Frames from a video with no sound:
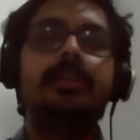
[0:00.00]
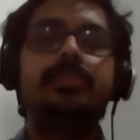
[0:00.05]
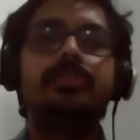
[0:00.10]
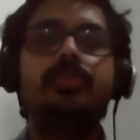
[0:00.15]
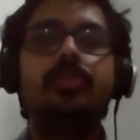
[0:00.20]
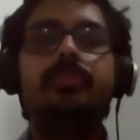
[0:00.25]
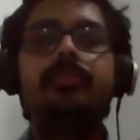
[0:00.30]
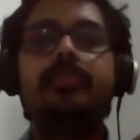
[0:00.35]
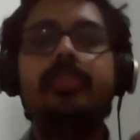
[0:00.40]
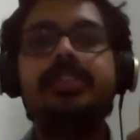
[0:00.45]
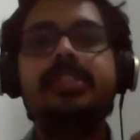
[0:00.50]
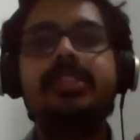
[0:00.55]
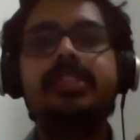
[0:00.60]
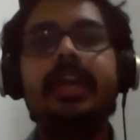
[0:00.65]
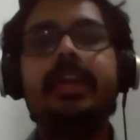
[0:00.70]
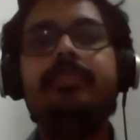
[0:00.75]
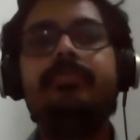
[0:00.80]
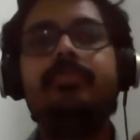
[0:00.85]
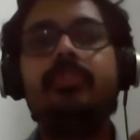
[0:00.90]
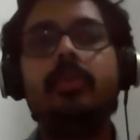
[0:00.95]
So first
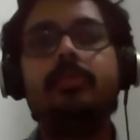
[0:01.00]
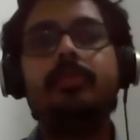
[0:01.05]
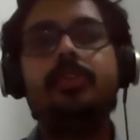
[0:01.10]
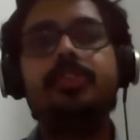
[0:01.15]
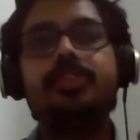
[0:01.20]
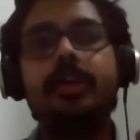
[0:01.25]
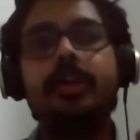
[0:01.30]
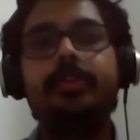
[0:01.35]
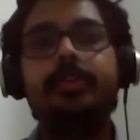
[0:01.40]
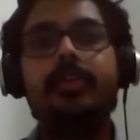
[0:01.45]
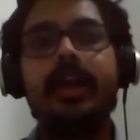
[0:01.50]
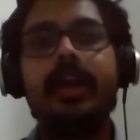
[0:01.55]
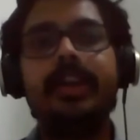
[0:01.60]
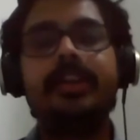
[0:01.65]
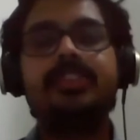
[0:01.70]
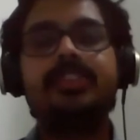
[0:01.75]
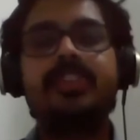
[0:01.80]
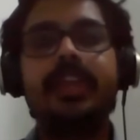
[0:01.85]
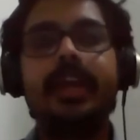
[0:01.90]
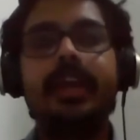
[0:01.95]
and foremost, you have to
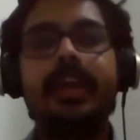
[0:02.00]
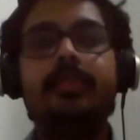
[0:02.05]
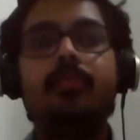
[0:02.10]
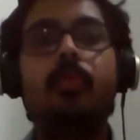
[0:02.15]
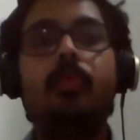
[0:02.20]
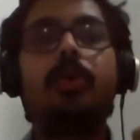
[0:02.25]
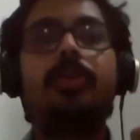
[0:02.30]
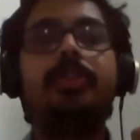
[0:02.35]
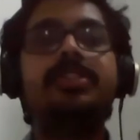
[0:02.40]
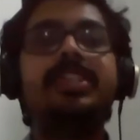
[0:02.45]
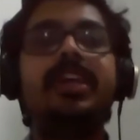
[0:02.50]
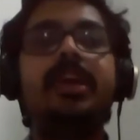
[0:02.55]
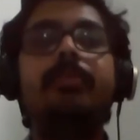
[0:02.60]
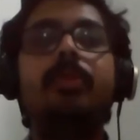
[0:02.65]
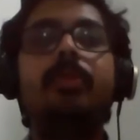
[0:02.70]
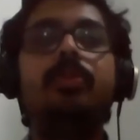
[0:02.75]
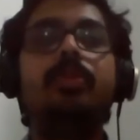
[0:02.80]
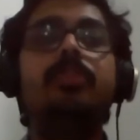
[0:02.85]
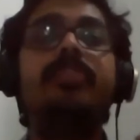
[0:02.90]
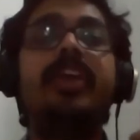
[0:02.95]
understand what is the
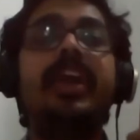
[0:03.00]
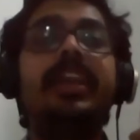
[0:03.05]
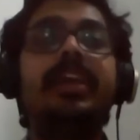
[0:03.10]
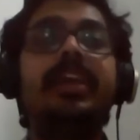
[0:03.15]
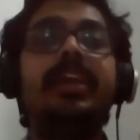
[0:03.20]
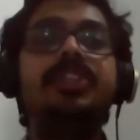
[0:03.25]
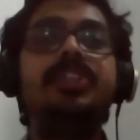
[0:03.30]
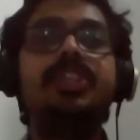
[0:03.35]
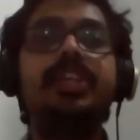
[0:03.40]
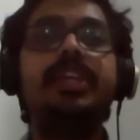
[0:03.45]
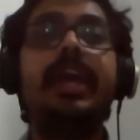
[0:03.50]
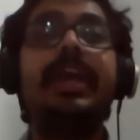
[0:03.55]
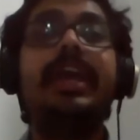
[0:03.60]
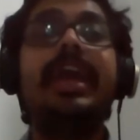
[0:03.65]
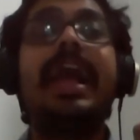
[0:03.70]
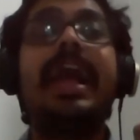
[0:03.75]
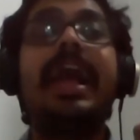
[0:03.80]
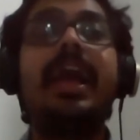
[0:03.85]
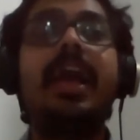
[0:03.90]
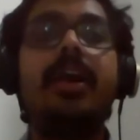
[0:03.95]
amount of energy
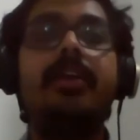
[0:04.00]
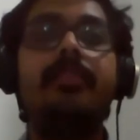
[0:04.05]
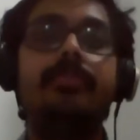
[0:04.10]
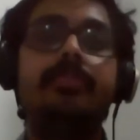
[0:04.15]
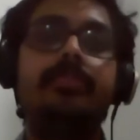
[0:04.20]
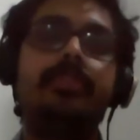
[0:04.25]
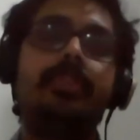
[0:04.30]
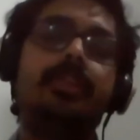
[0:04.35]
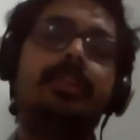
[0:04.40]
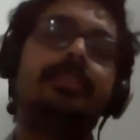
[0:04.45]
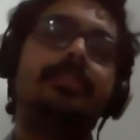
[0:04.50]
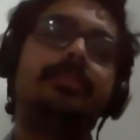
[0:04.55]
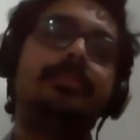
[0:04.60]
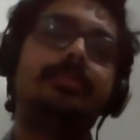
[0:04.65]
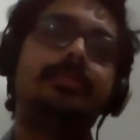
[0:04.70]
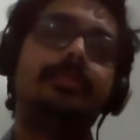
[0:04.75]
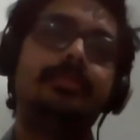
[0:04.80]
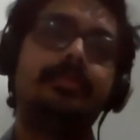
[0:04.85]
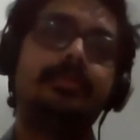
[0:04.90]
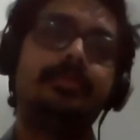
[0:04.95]
I have,
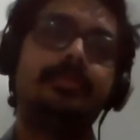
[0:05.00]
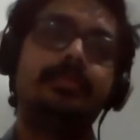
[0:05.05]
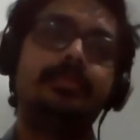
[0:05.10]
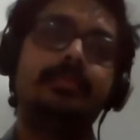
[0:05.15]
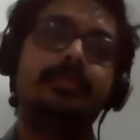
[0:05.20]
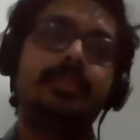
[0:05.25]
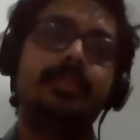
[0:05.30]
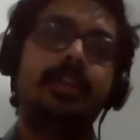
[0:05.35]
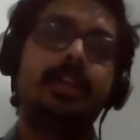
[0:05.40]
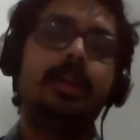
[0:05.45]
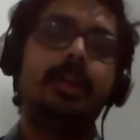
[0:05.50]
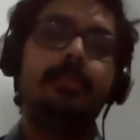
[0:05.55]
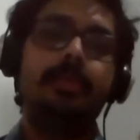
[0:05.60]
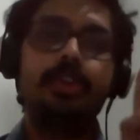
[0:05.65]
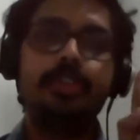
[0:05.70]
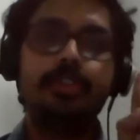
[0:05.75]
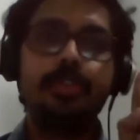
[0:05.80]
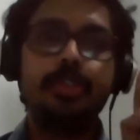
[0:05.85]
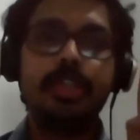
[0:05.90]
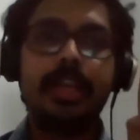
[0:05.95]

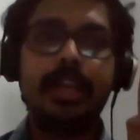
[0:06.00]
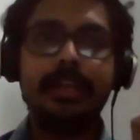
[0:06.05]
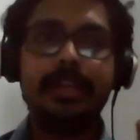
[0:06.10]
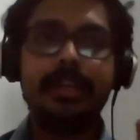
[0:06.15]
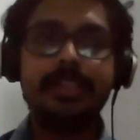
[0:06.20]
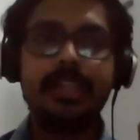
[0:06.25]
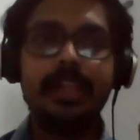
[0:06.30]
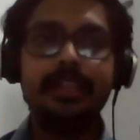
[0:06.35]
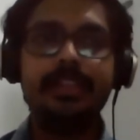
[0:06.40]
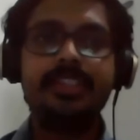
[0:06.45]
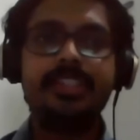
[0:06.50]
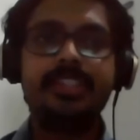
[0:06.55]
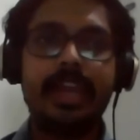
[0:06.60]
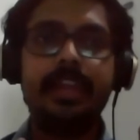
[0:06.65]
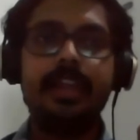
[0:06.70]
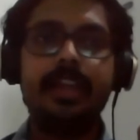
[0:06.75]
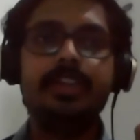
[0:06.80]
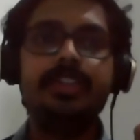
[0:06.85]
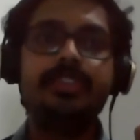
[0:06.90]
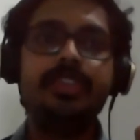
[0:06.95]
because you should understand this
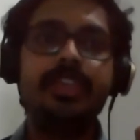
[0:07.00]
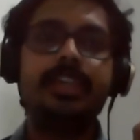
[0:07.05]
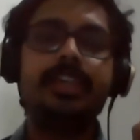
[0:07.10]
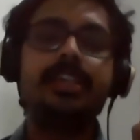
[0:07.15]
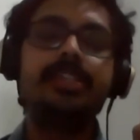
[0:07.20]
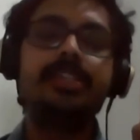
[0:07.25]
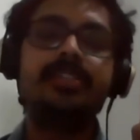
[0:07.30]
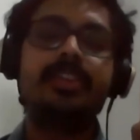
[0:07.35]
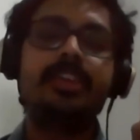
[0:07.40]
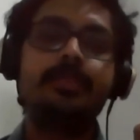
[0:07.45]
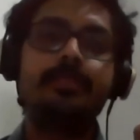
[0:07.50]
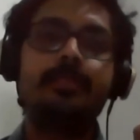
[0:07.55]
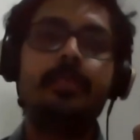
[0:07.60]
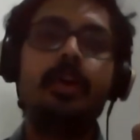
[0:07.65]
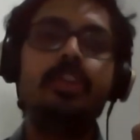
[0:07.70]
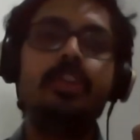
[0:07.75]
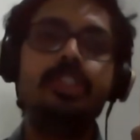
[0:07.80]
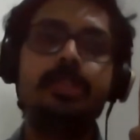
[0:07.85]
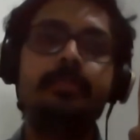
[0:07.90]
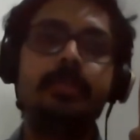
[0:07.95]
energy is
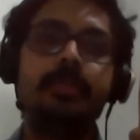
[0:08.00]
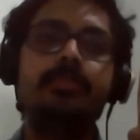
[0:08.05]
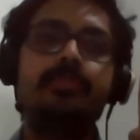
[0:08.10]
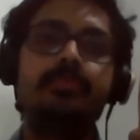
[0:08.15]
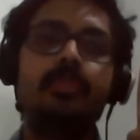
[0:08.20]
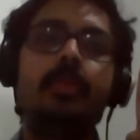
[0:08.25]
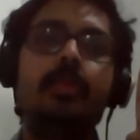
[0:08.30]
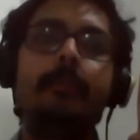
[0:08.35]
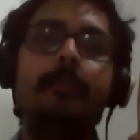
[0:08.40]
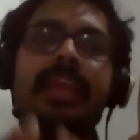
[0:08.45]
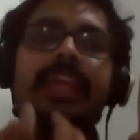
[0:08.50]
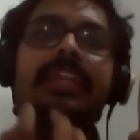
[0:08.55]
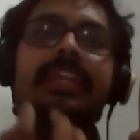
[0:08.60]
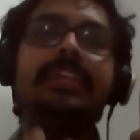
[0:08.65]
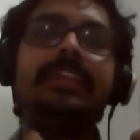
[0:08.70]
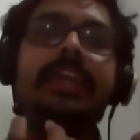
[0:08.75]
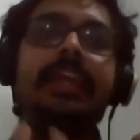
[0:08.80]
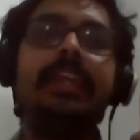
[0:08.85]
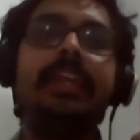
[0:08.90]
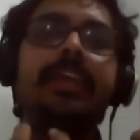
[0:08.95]
responsible for
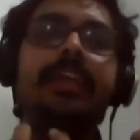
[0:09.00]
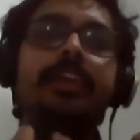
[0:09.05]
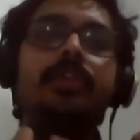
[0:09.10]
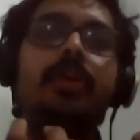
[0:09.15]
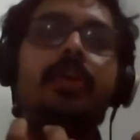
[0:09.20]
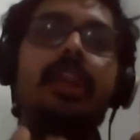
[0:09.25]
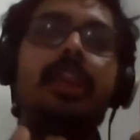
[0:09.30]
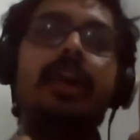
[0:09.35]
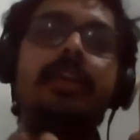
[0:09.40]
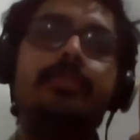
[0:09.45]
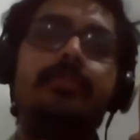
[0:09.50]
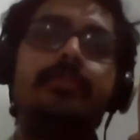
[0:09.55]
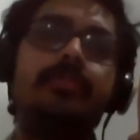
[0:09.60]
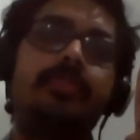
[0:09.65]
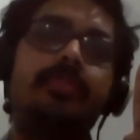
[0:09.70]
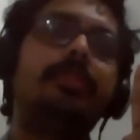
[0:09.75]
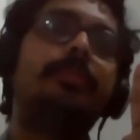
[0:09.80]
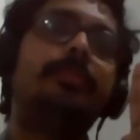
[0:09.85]
maintaining your life.